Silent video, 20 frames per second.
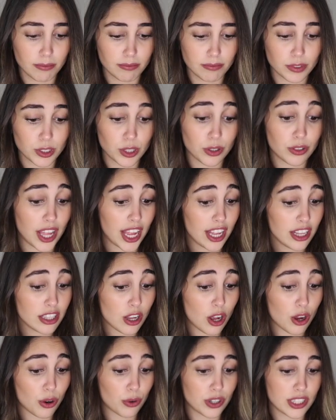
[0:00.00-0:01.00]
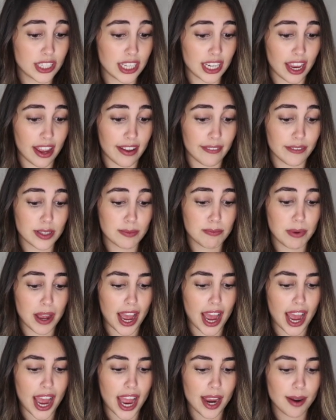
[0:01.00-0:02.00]
So that's awkward DMs, but
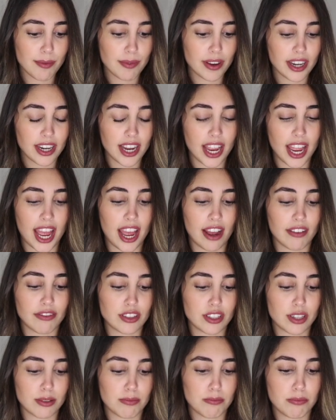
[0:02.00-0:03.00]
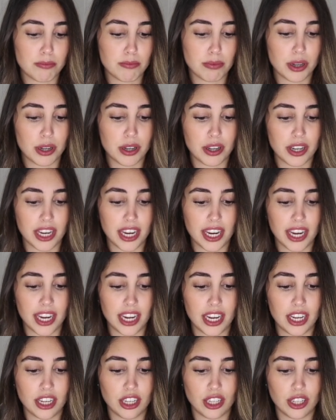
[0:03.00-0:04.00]
I'm gonna have to put it
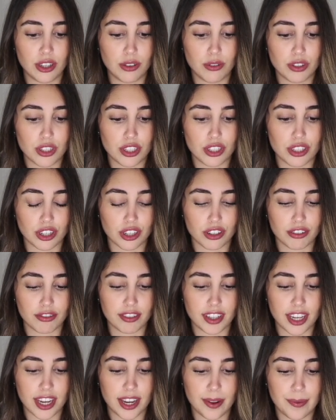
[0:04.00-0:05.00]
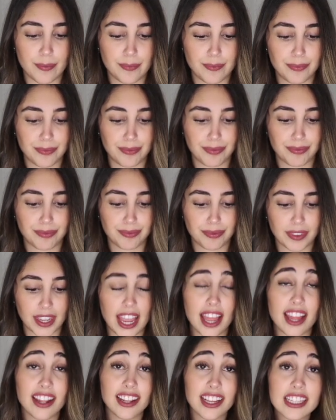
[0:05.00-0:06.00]
in you deserved it.
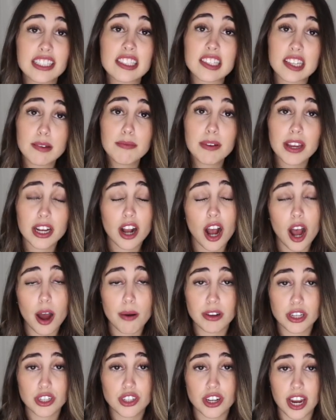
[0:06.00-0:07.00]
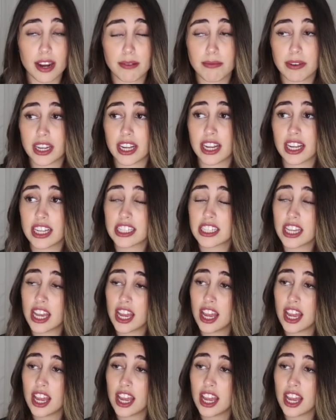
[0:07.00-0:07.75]
And this is gonna be a common trend because